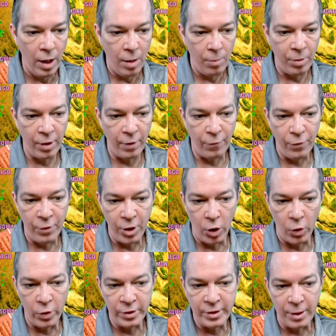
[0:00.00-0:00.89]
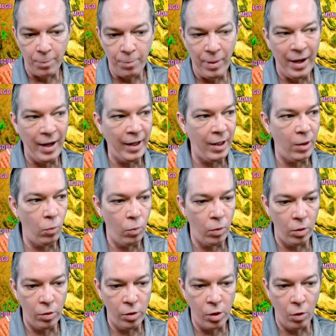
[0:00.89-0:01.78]
But if you notice, the banding
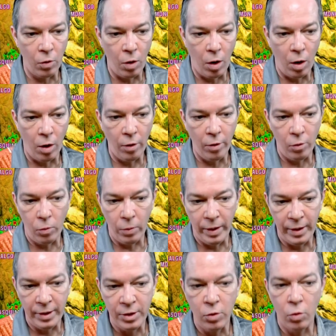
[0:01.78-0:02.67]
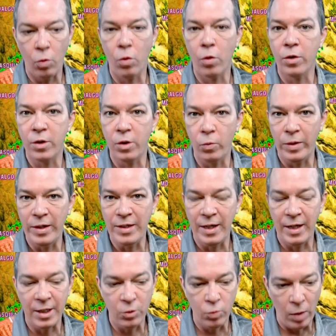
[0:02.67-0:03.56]
will go all the way towards
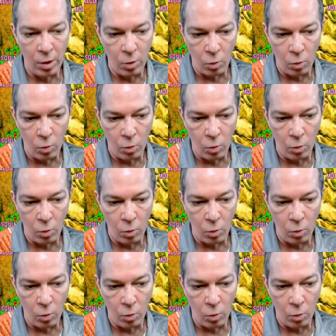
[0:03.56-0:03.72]
Louisiana as well.